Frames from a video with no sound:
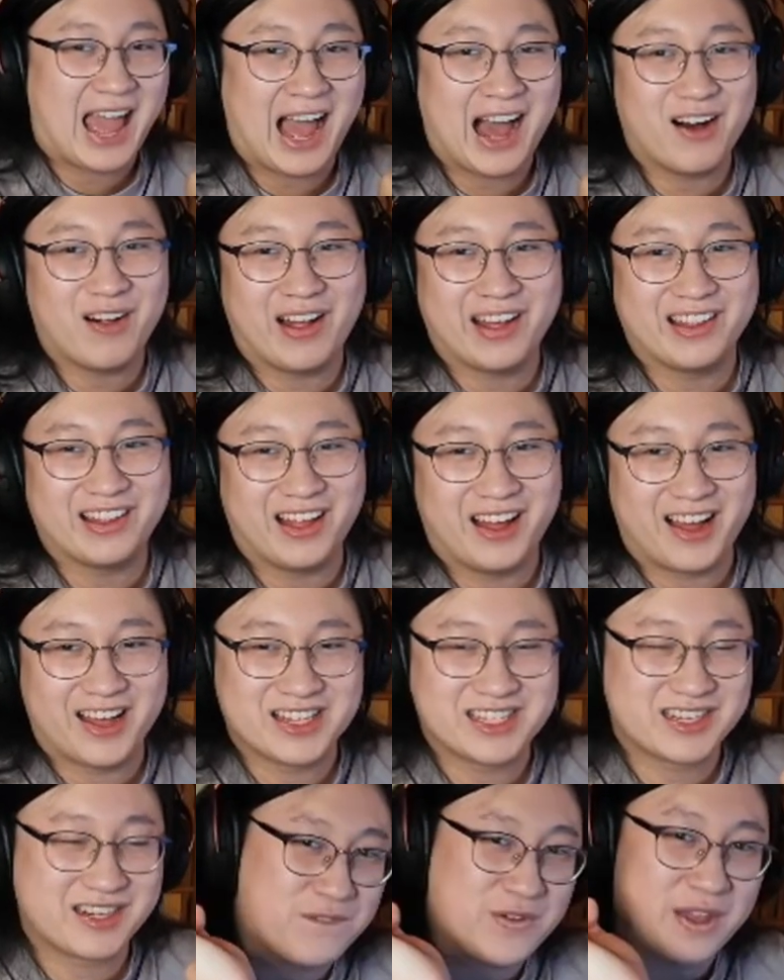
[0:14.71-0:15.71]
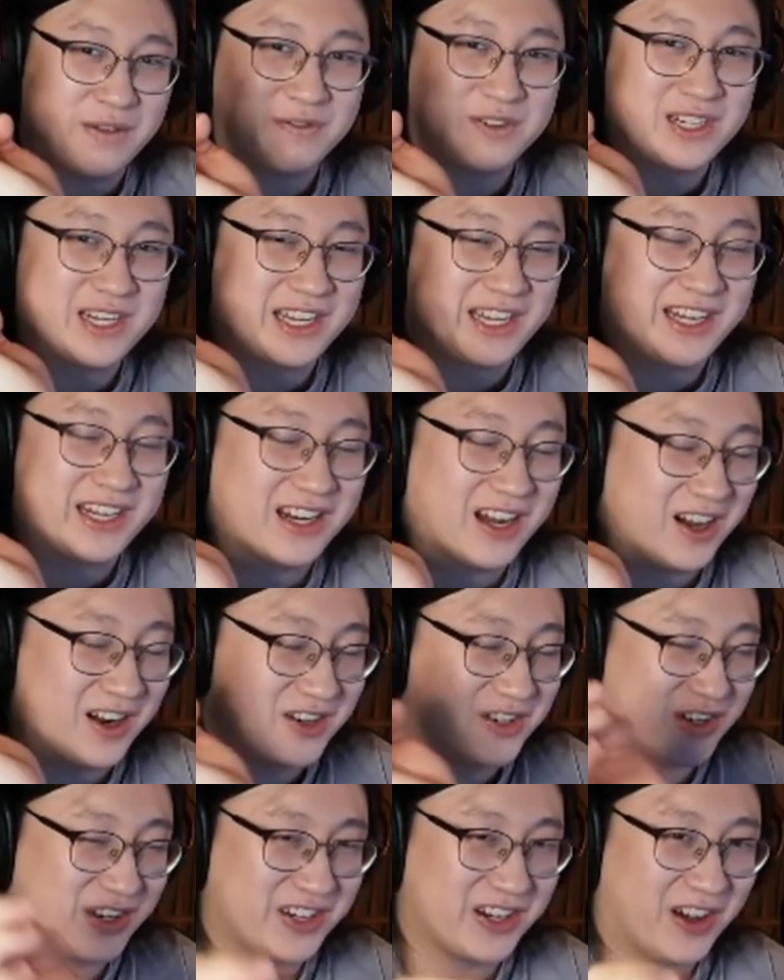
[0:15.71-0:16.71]
how I lost fifteen
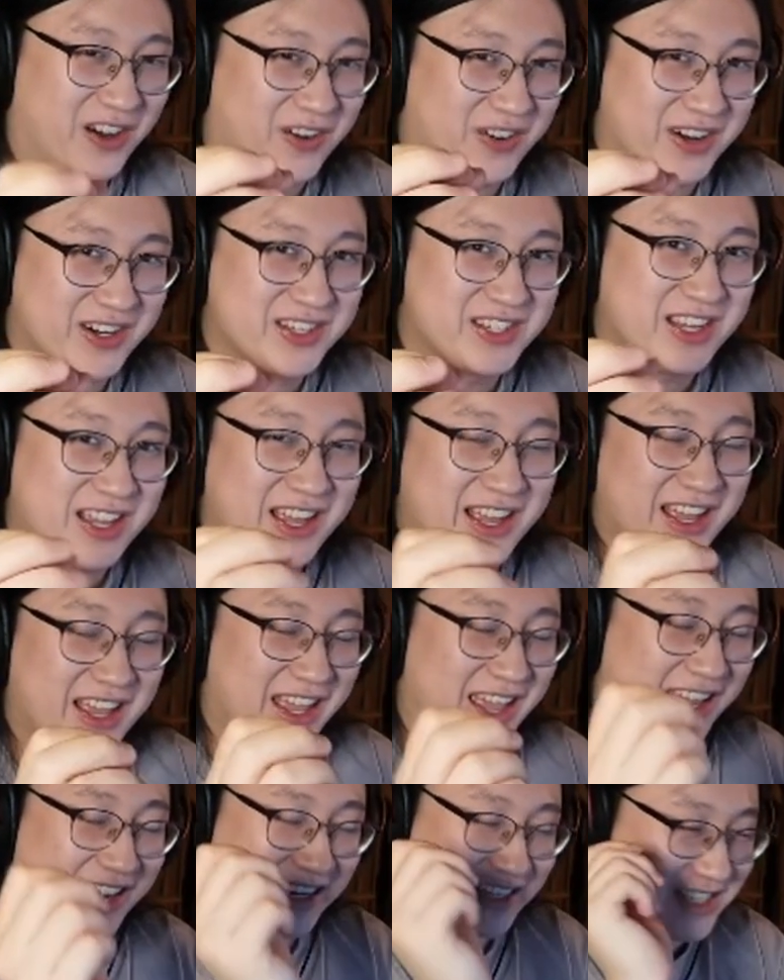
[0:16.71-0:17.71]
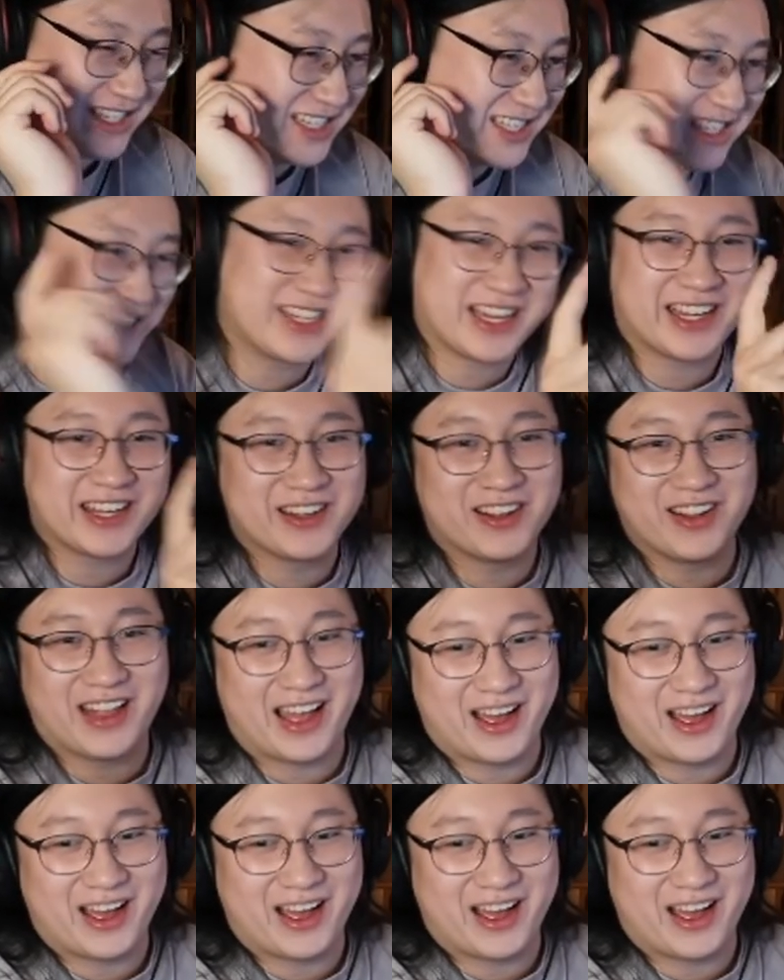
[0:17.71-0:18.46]
hundred dollars in a single